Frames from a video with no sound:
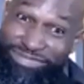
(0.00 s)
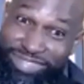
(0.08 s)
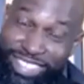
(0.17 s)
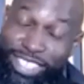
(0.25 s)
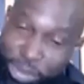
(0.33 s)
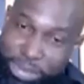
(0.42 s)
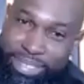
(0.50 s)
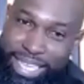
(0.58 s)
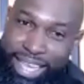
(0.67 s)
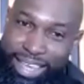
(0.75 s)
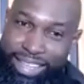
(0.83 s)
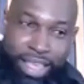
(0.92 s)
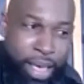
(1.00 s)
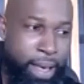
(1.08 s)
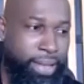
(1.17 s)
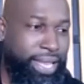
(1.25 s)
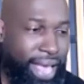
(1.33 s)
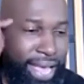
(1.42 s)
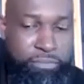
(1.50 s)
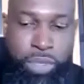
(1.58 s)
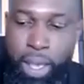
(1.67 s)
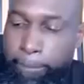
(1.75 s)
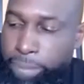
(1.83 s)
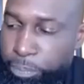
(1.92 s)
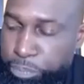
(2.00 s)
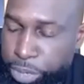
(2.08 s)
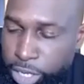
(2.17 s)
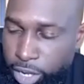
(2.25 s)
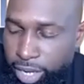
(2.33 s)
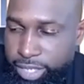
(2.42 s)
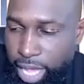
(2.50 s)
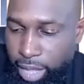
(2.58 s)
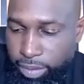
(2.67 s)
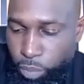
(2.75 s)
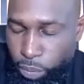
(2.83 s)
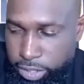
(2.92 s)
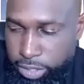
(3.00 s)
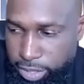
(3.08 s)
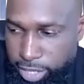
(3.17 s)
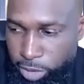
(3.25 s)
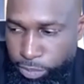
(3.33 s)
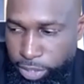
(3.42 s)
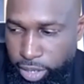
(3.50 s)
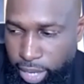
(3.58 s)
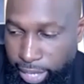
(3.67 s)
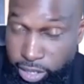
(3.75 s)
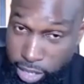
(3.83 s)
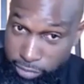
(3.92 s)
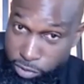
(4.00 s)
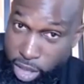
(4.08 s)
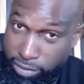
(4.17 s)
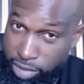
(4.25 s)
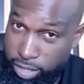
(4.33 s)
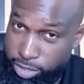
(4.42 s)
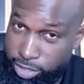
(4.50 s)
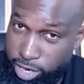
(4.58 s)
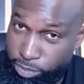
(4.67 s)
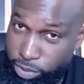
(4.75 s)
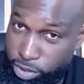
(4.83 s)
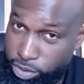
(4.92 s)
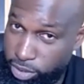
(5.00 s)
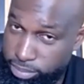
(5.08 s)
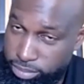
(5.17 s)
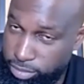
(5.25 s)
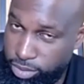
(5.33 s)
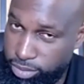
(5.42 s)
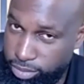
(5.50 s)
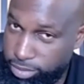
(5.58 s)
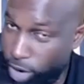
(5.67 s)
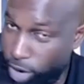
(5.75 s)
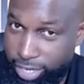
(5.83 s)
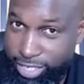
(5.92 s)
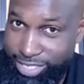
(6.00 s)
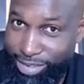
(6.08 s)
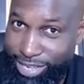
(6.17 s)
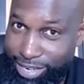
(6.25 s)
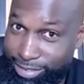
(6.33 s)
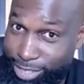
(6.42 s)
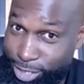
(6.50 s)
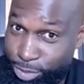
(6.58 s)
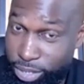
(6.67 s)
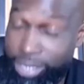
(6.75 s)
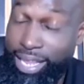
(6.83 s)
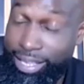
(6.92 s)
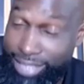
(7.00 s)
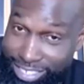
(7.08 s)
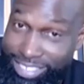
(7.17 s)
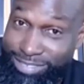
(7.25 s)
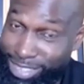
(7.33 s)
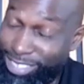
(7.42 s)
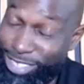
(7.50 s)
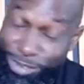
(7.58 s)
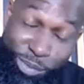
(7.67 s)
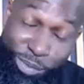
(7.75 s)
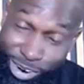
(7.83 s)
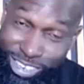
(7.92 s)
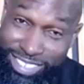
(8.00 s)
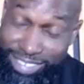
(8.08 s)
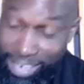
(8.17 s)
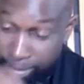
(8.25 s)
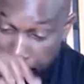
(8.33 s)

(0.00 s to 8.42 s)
You see what I'm saying? But because I went to therapy, and if you haven't gone to therapy or any, you know, your audience out there doesn't believe, like that stuff works, right?